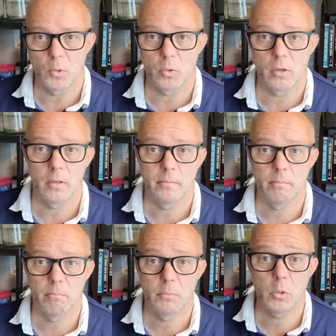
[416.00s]
going
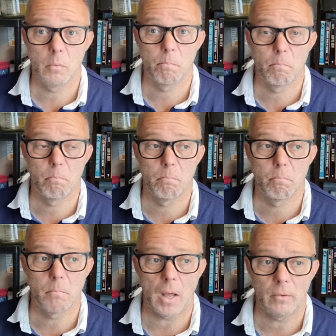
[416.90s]

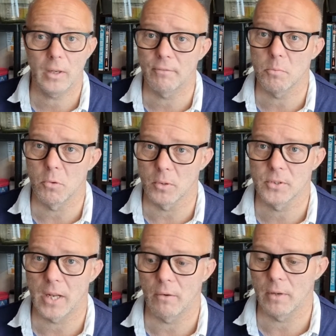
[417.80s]
to have to brew a
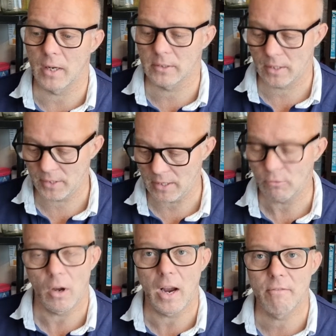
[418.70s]
stout next. I think
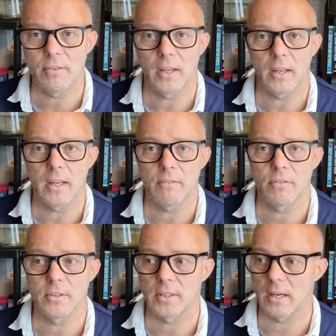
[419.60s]
I've got everything I need
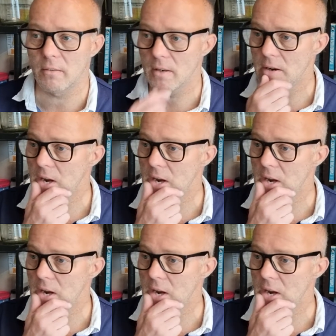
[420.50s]
for a stout.